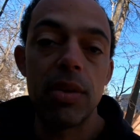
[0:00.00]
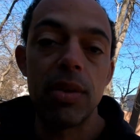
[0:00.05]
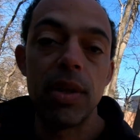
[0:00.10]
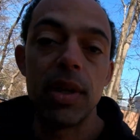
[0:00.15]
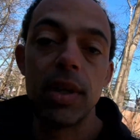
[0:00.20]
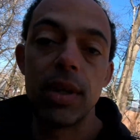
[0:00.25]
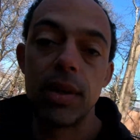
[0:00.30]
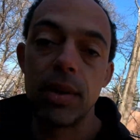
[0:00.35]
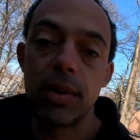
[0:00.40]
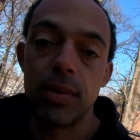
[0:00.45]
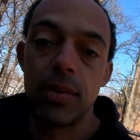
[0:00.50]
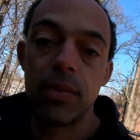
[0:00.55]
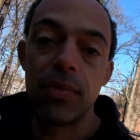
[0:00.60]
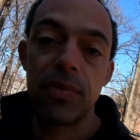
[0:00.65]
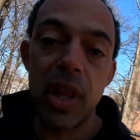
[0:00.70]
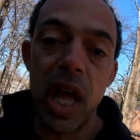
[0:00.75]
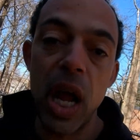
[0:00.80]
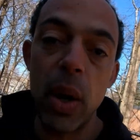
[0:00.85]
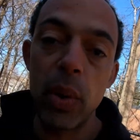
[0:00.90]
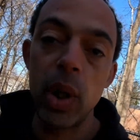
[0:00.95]
the
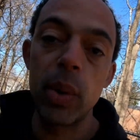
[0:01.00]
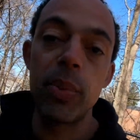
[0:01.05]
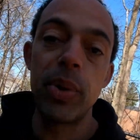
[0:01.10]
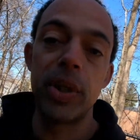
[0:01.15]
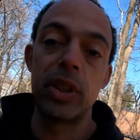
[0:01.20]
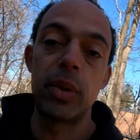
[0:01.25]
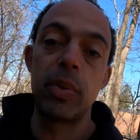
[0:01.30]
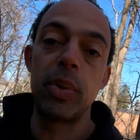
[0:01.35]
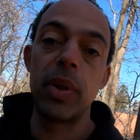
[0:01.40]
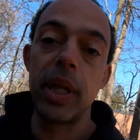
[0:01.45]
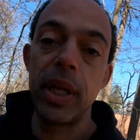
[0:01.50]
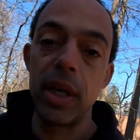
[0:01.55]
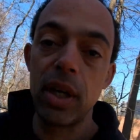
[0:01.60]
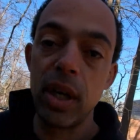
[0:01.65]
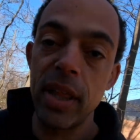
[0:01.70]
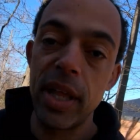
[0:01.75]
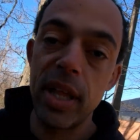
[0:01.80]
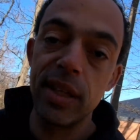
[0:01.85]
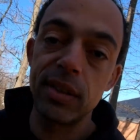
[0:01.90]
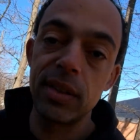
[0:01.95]
flywheel pressure plate and all
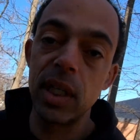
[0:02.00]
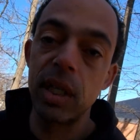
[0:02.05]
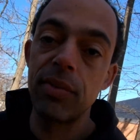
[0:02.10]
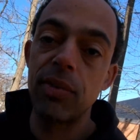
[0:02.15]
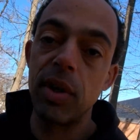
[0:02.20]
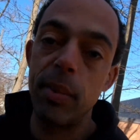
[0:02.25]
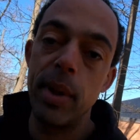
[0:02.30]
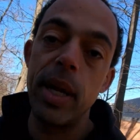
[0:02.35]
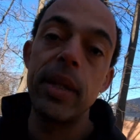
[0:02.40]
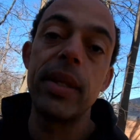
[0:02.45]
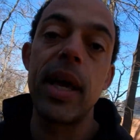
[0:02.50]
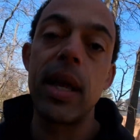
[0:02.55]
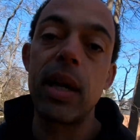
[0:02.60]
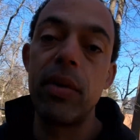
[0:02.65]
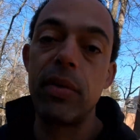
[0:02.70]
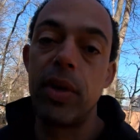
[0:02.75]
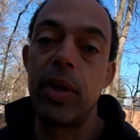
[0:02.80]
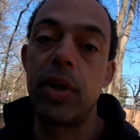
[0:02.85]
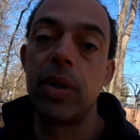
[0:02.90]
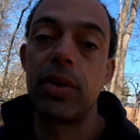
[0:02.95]
that stuff, I'll make that a
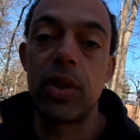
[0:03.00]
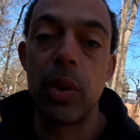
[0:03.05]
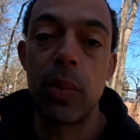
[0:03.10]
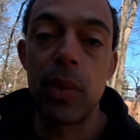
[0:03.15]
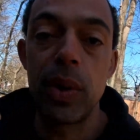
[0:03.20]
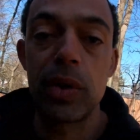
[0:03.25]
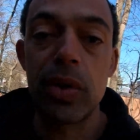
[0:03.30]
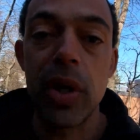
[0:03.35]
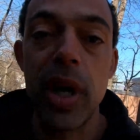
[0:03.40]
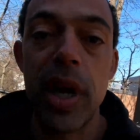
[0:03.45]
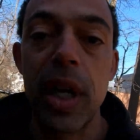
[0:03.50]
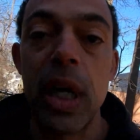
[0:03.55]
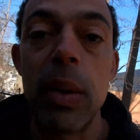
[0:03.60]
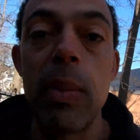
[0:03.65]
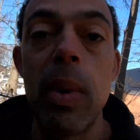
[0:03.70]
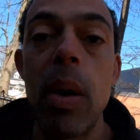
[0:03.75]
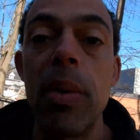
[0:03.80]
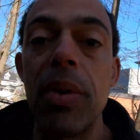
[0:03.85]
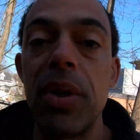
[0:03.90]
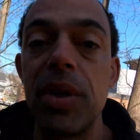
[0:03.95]
video. So I'm gonna try and come
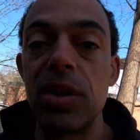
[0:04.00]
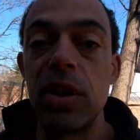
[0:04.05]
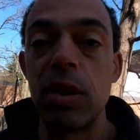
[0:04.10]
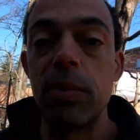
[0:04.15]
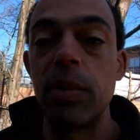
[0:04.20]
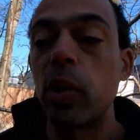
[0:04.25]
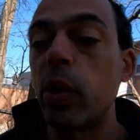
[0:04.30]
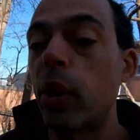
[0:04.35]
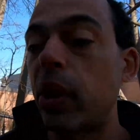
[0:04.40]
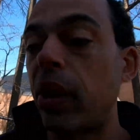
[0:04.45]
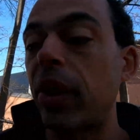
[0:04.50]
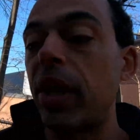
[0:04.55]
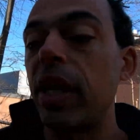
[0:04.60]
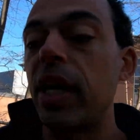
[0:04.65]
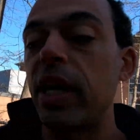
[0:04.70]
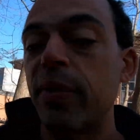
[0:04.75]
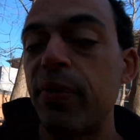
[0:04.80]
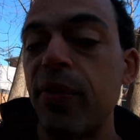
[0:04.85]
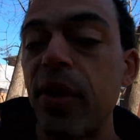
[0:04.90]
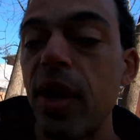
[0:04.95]
out with these a little bit quicker.
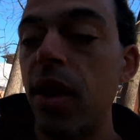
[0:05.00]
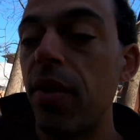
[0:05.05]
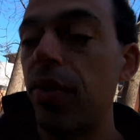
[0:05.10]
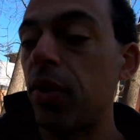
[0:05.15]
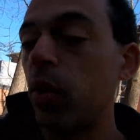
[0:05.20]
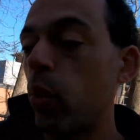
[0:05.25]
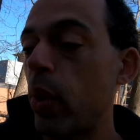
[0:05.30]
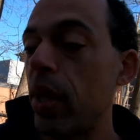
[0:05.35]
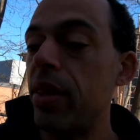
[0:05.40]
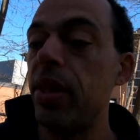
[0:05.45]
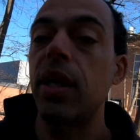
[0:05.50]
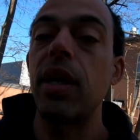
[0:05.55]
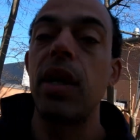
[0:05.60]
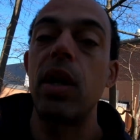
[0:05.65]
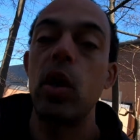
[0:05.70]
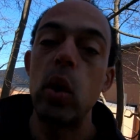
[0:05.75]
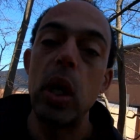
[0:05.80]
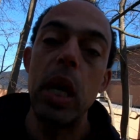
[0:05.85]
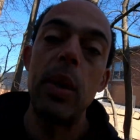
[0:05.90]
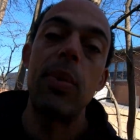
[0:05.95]
If the weather can
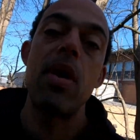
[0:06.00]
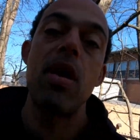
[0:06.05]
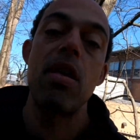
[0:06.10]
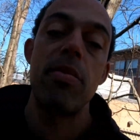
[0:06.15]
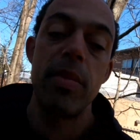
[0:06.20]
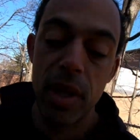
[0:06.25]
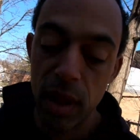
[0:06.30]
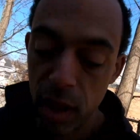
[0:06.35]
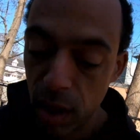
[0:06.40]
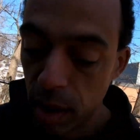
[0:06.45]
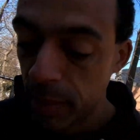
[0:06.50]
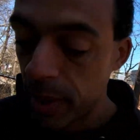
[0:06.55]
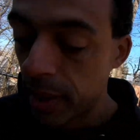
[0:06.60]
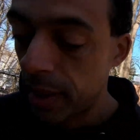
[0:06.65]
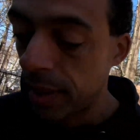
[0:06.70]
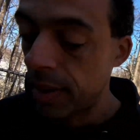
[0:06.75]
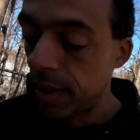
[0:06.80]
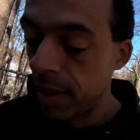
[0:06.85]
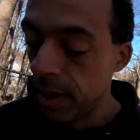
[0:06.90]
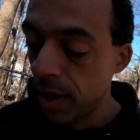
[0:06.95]
cooperate with me a little bit,
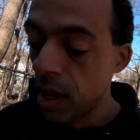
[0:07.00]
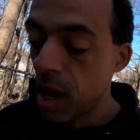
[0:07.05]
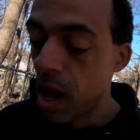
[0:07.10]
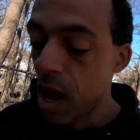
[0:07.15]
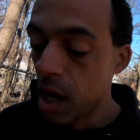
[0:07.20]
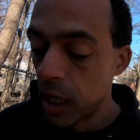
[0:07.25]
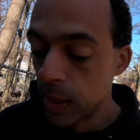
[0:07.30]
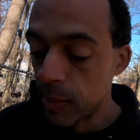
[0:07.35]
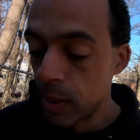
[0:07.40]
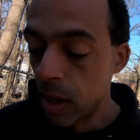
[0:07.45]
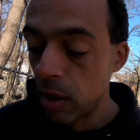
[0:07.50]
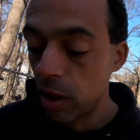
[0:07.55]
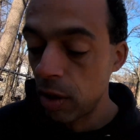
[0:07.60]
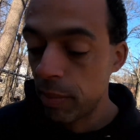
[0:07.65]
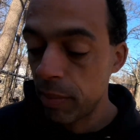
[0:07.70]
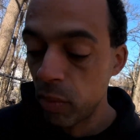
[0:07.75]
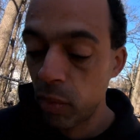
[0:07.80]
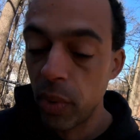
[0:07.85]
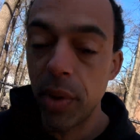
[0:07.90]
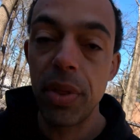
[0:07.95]
I'll come out
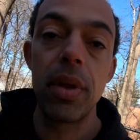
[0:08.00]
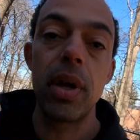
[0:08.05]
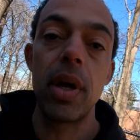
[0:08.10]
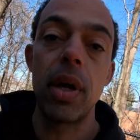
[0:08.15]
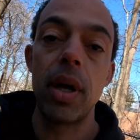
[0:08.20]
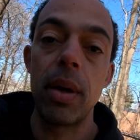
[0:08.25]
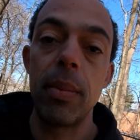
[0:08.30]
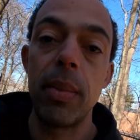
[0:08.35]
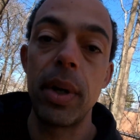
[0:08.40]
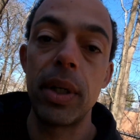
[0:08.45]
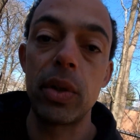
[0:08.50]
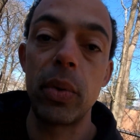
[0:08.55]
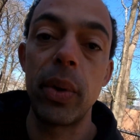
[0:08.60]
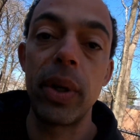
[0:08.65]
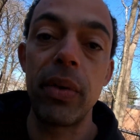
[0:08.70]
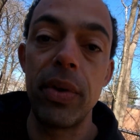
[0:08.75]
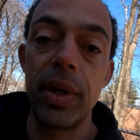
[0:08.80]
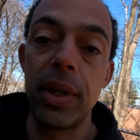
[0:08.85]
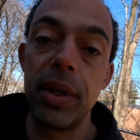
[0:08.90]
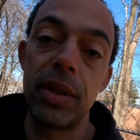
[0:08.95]
with much
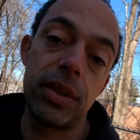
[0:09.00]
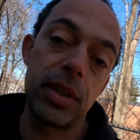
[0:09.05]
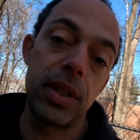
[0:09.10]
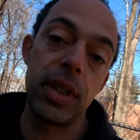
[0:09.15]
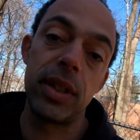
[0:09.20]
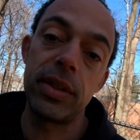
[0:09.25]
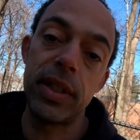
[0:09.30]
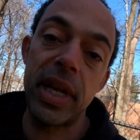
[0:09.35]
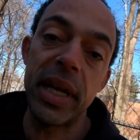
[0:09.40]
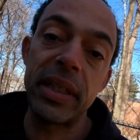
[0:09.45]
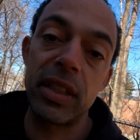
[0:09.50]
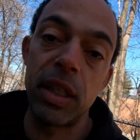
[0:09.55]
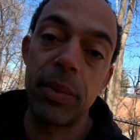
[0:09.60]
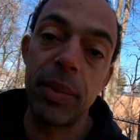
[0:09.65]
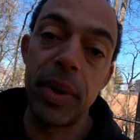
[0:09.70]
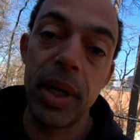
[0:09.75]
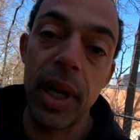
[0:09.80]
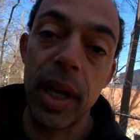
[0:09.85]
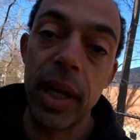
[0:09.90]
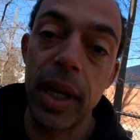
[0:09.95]
quicker videos, because that's gonna
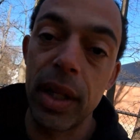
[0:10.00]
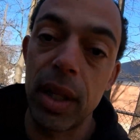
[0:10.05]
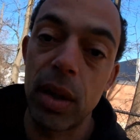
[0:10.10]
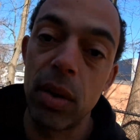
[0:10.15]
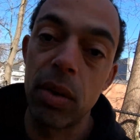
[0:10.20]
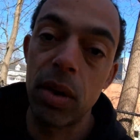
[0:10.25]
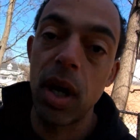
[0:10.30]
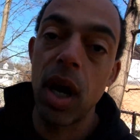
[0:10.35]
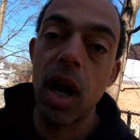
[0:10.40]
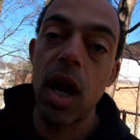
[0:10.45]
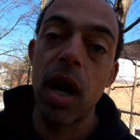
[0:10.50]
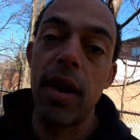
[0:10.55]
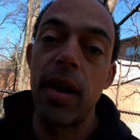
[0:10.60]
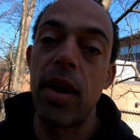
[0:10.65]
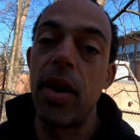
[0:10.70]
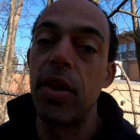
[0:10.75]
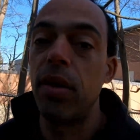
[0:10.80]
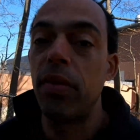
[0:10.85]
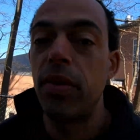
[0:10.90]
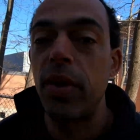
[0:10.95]
mean I get the car
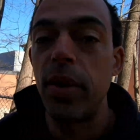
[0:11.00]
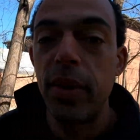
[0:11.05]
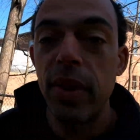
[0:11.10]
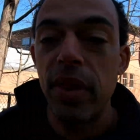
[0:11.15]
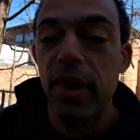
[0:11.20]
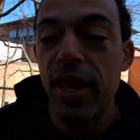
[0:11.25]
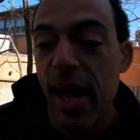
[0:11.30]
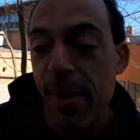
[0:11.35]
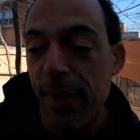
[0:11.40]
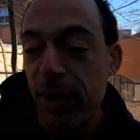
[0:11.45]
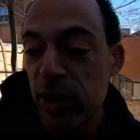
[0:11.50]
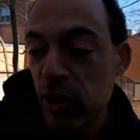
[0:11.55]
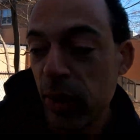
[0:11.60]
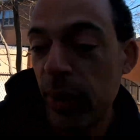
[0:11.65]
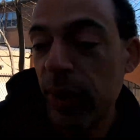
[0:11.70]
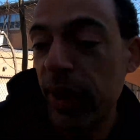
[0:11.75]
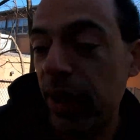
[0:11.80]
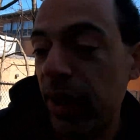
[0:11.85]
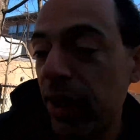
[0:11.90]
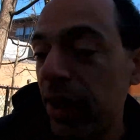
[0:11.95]
on the road that much
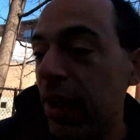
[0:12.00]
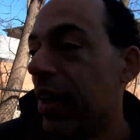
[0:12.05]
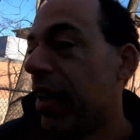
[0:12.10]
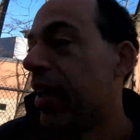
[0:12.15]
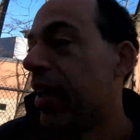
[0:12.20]
quicker,